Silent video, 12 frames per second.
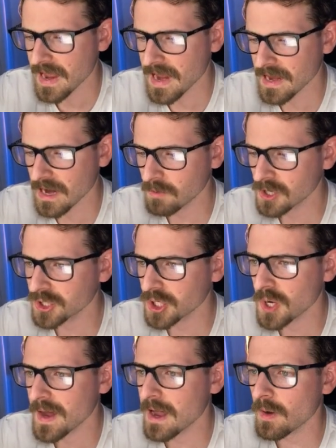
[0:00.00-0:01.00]
And I want to show
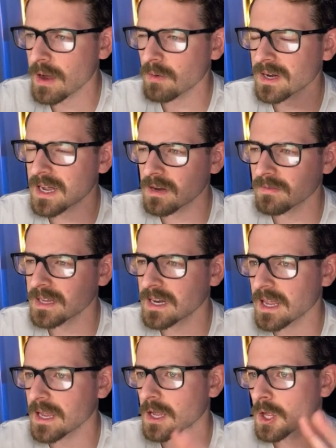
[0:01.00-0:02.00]
you how I would kind of get
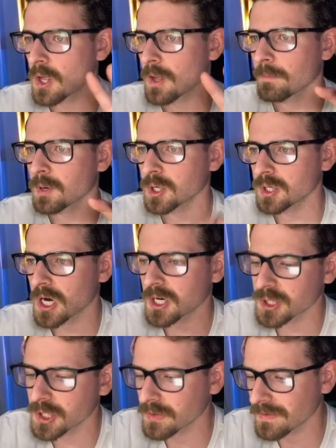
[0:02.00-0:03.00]
a
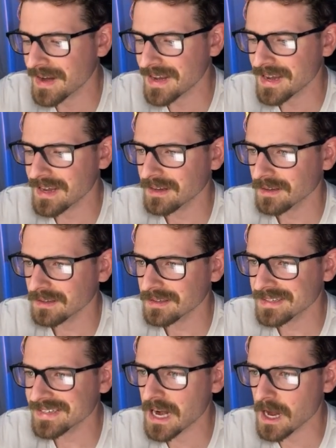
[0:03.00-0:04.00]
production ready
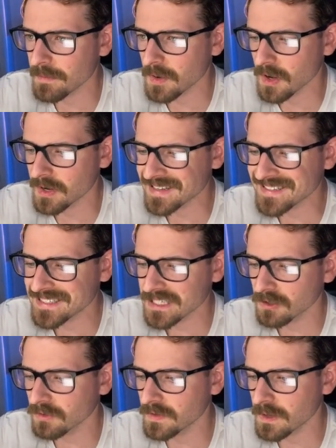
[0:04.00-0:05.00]
setup on a
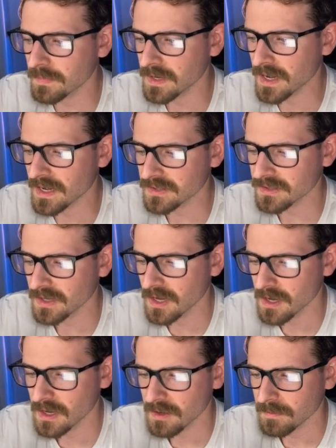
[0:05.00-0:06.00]
single VPS
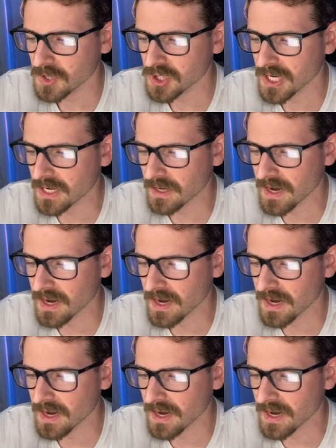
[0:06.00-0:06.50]
machine.